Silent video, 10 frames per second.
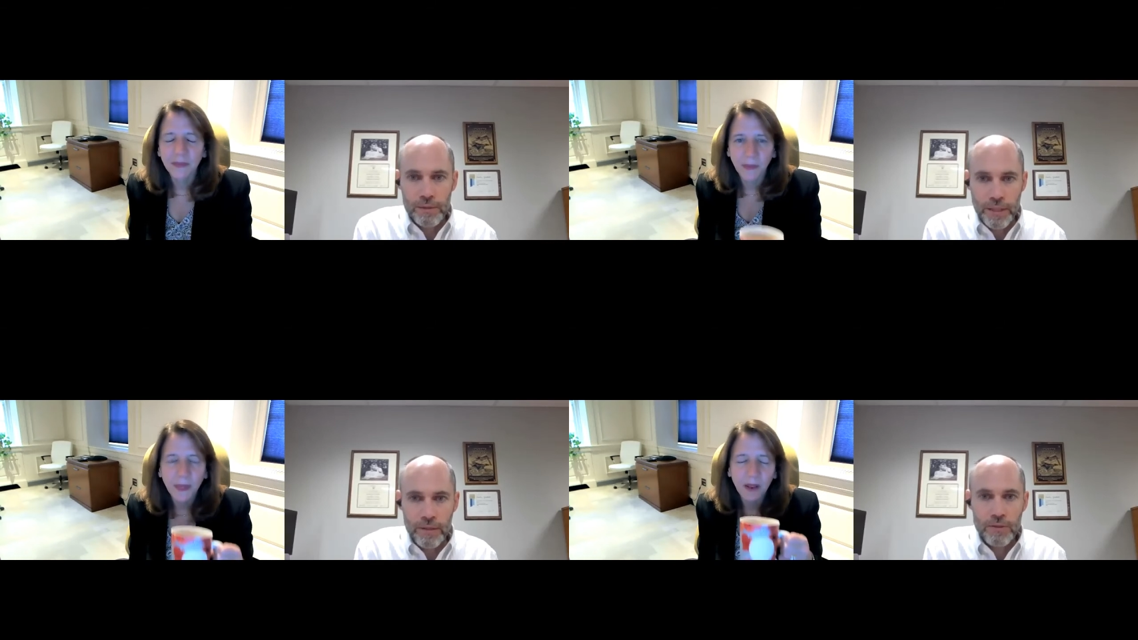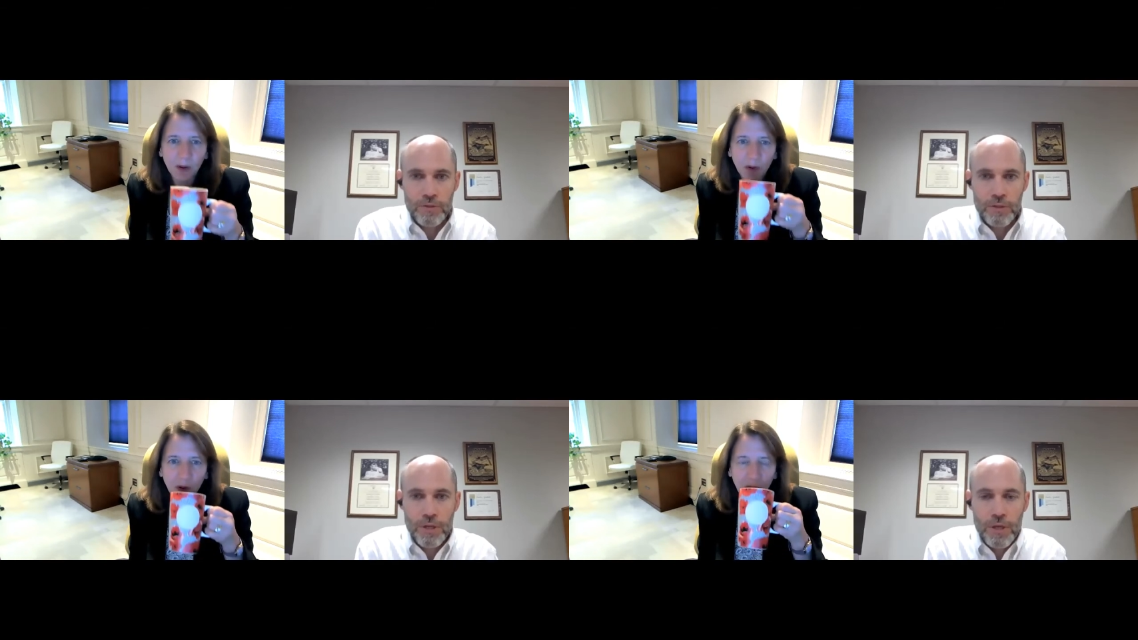
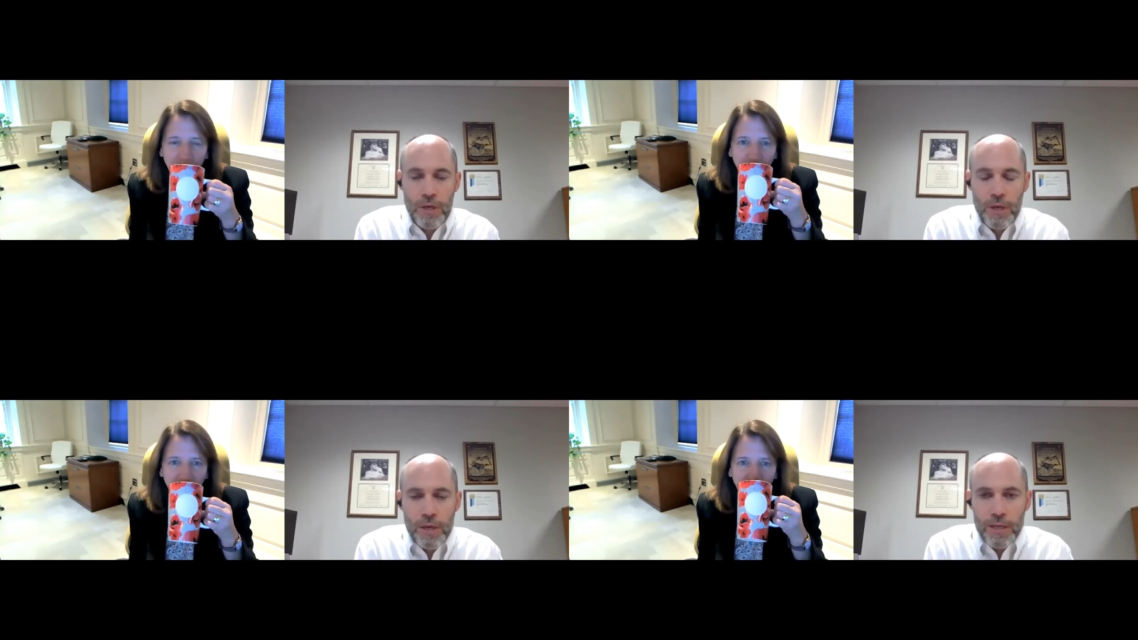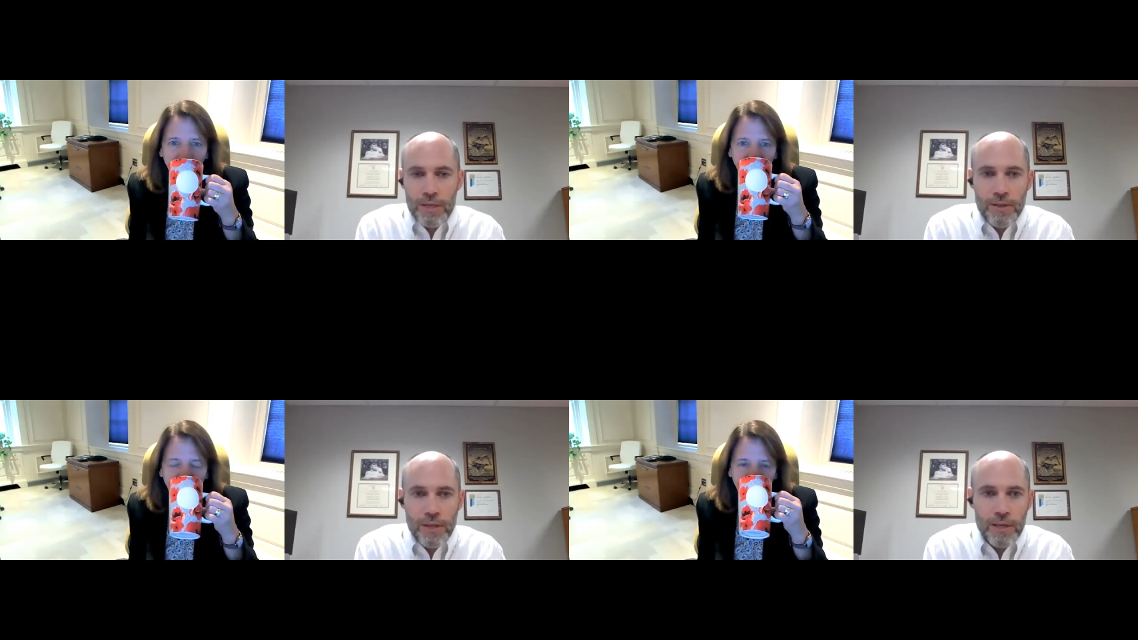Speaker 1: leaders. Can you
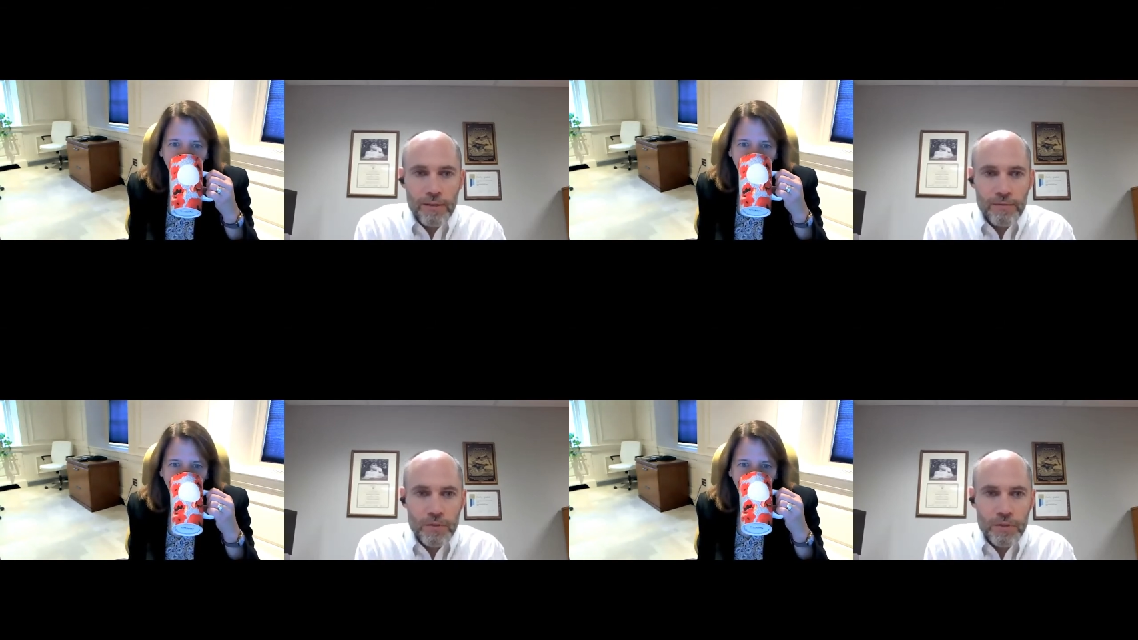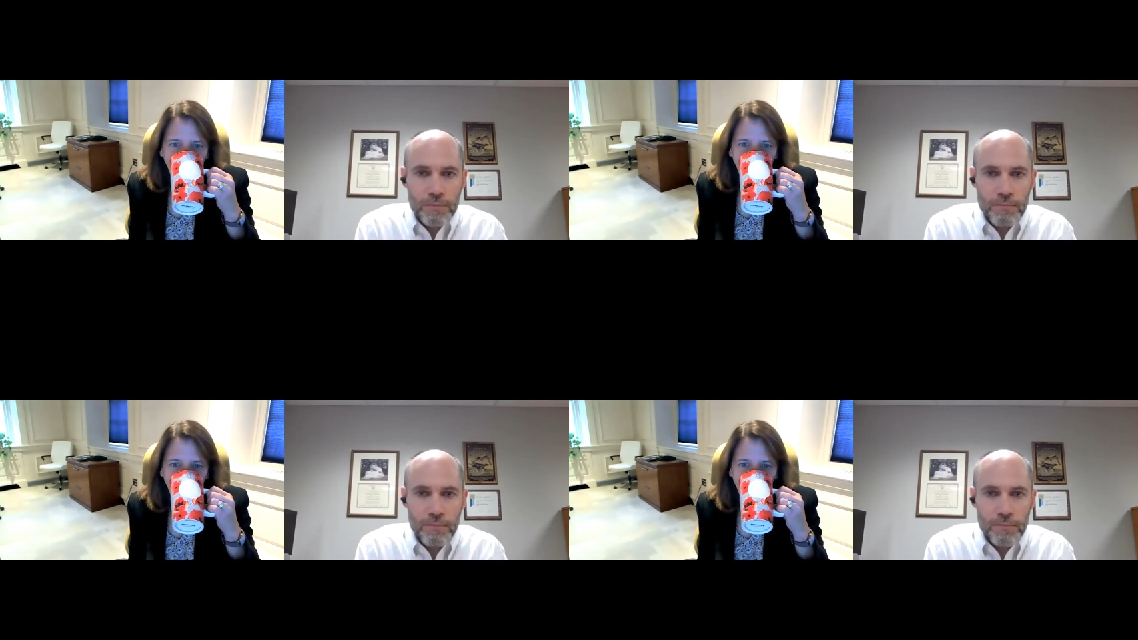think of
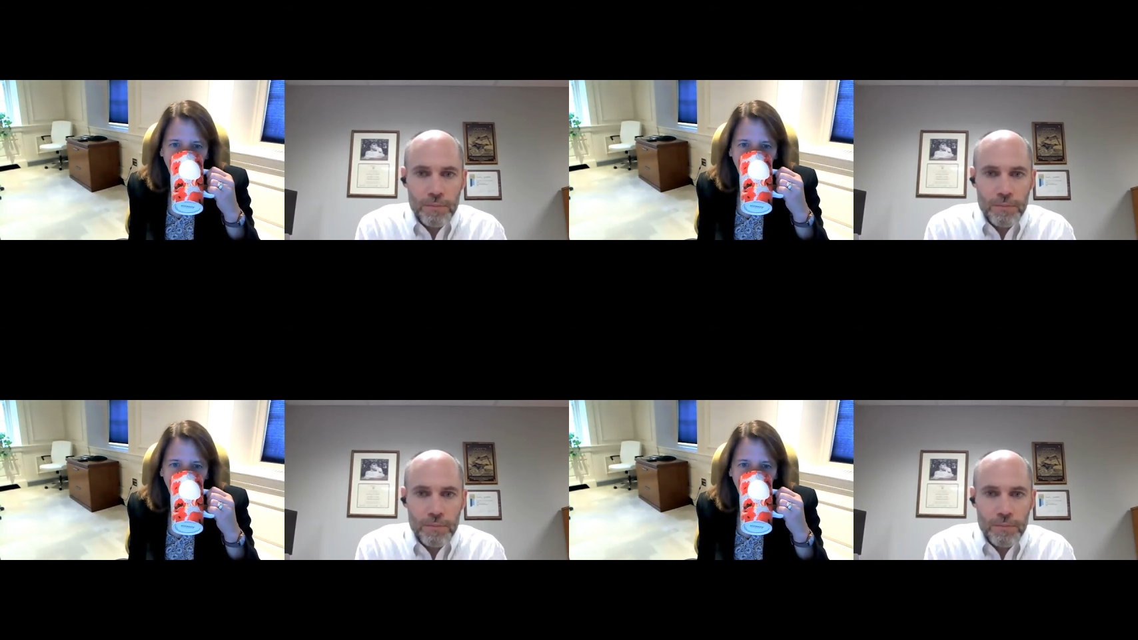some